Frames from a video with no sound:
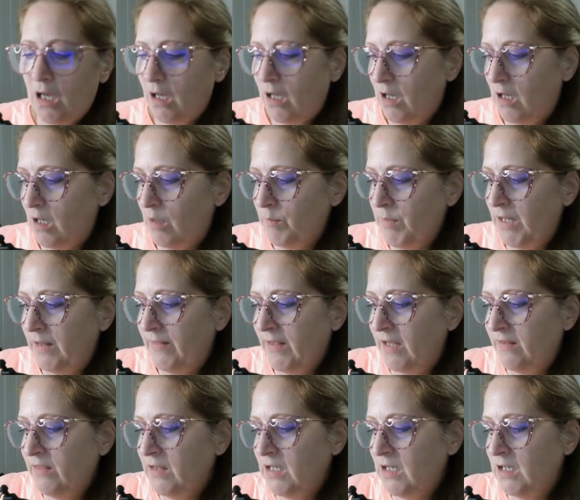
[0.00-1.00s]
Um, and
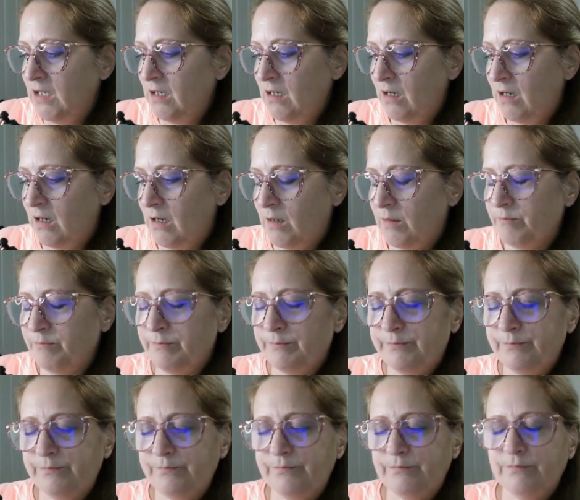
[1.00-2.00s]
then the um,
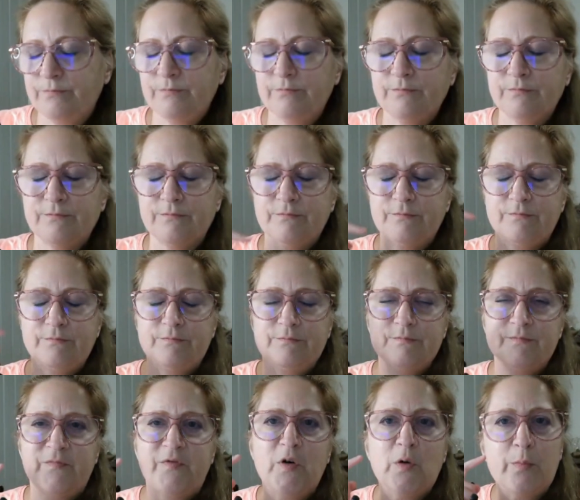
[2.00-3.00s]

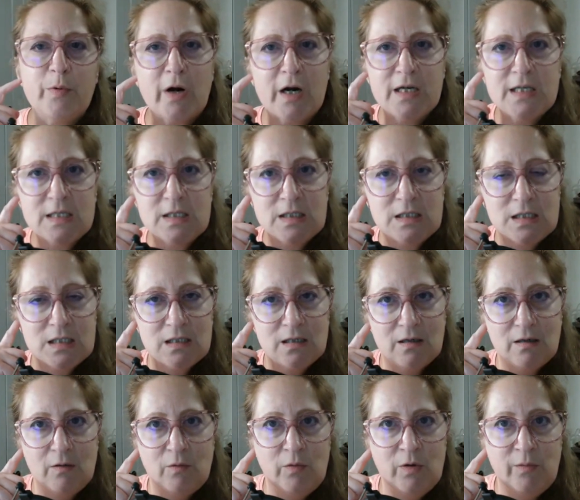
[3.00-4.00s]
full price
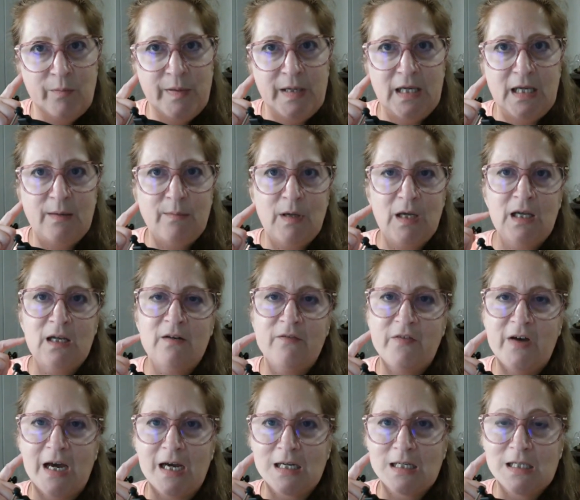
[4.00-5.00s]
will be in
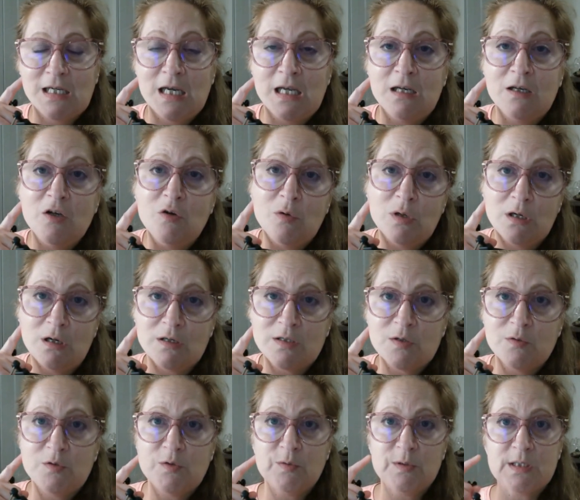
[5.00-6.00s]
effect. And you can
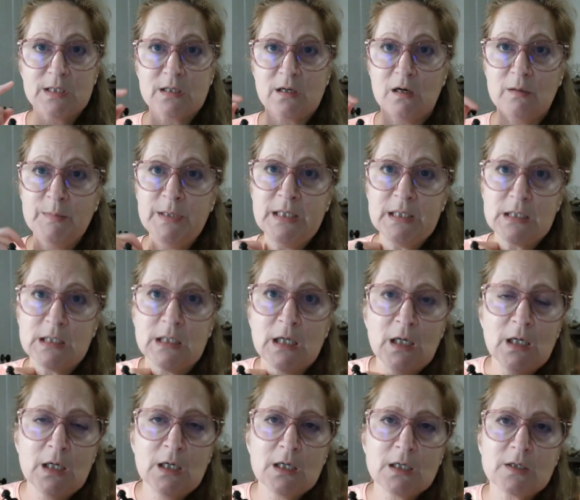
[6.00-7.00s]
also do installments.
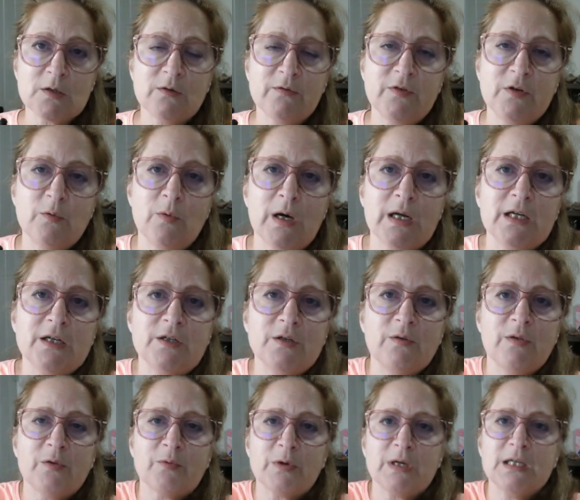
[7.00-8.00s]
So if you want to
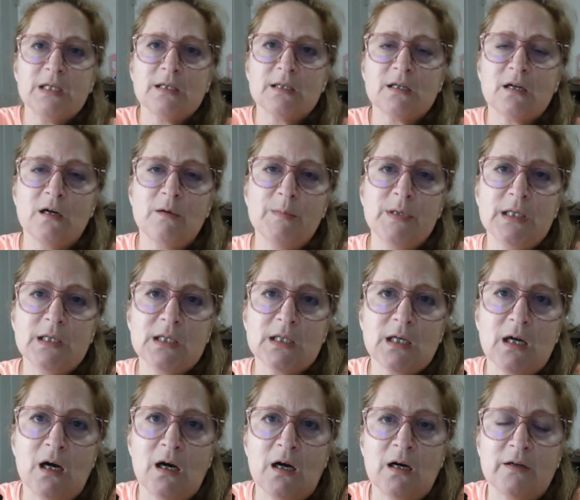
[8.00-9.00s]
do three installments
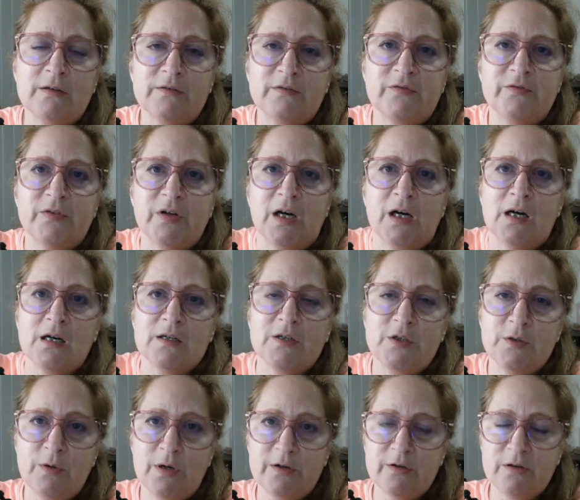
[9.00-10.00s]
of uh,
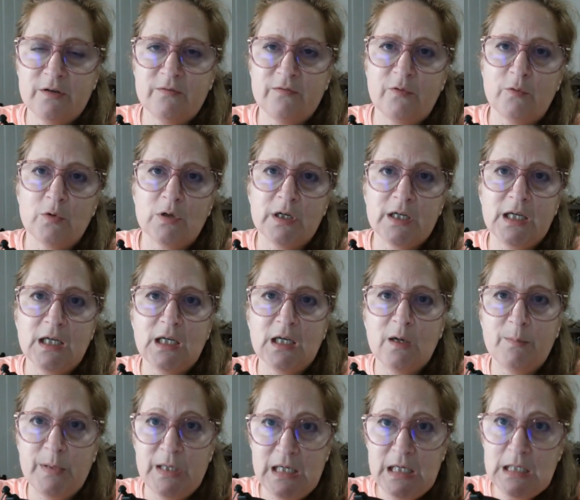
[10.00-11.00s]
two hundred forty
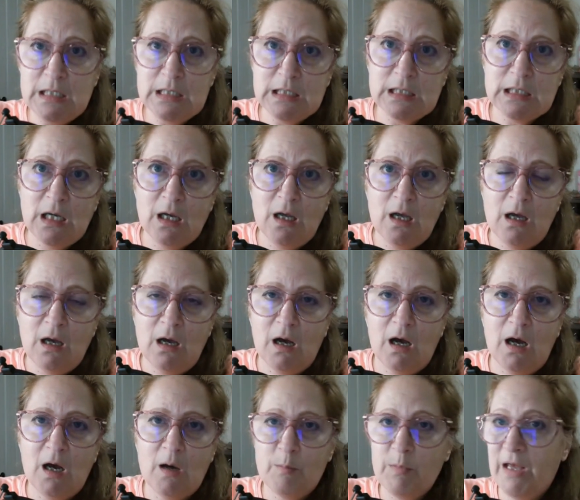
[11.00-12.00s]
a piece,
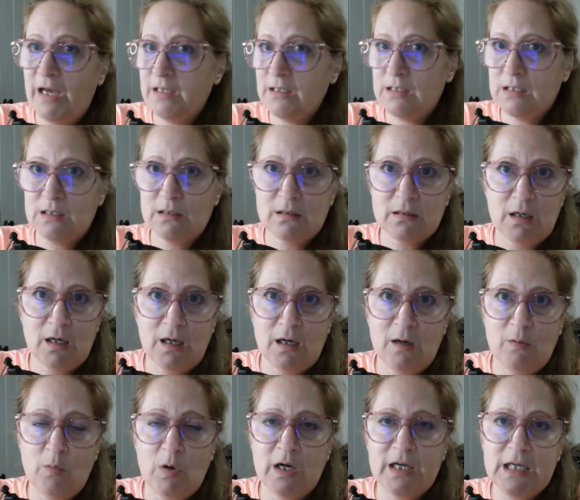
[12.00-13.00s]
um, that's
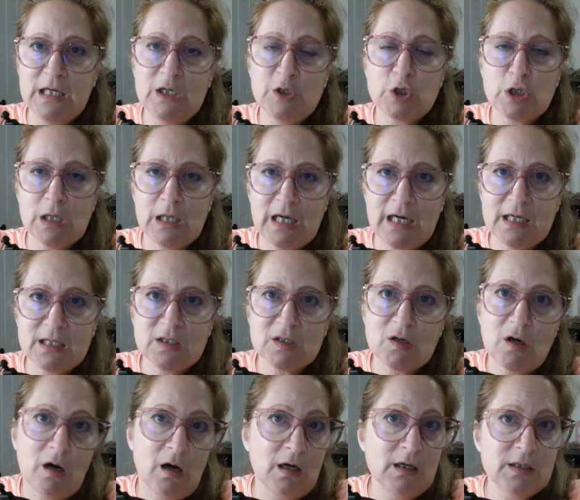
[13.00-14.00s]
uh, what each class
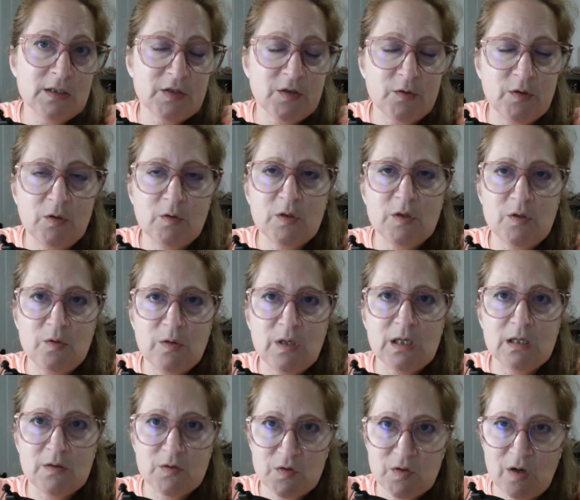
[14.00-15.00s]
costs. So you could do
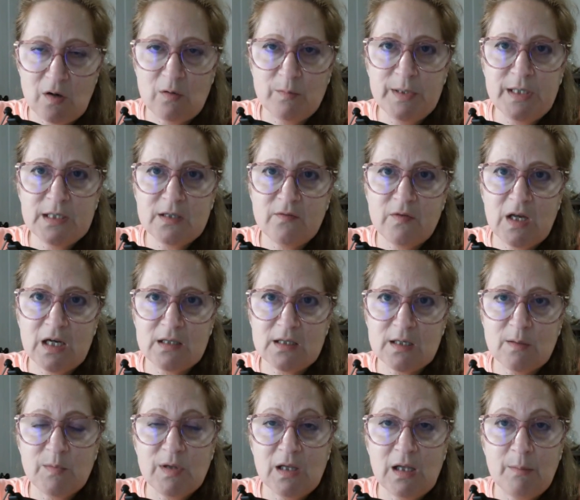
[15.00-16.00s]
the installments if that's
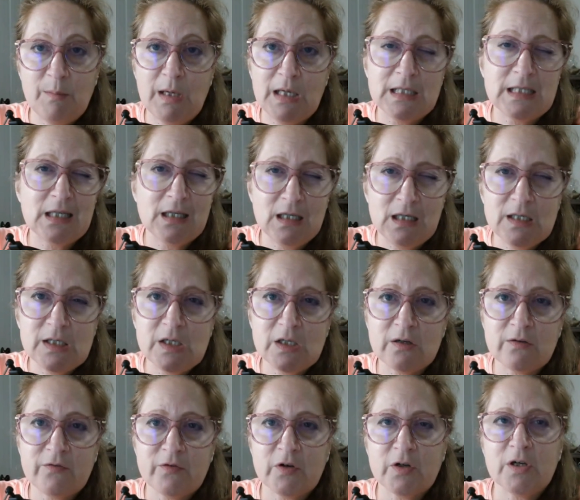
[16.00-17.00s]
something that makes it
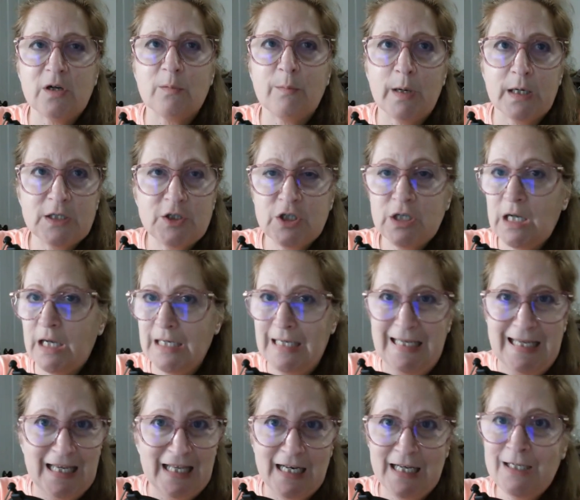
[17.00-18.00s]
easier for your budget. I
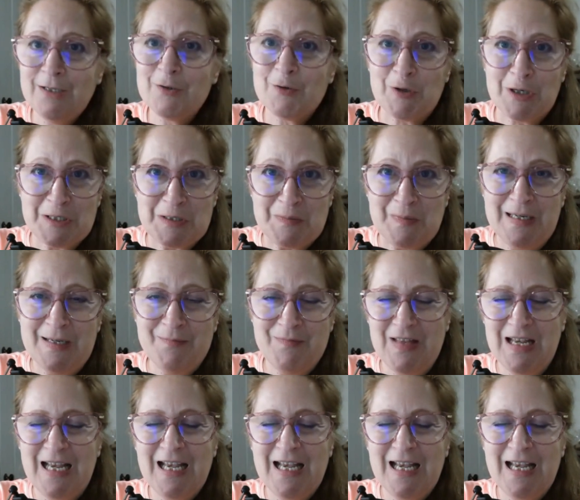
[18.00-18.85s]
get it. Trust me.